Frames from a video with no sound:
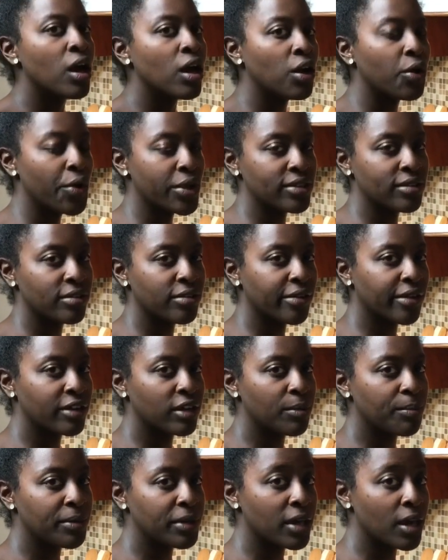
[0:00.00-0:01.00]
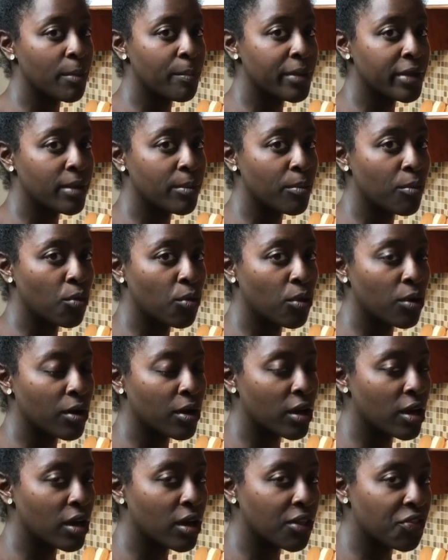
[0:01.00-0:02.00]
Granted, they're going to be a bit
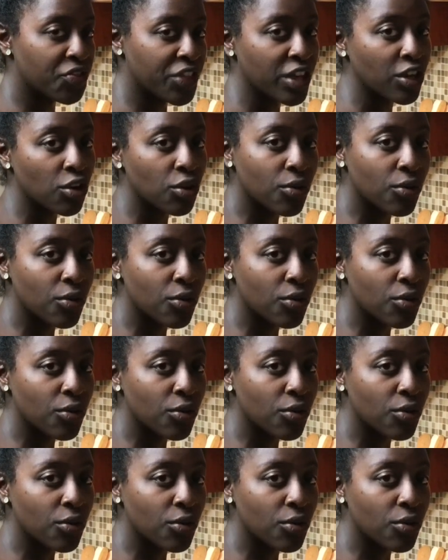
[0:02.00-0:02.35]
more thin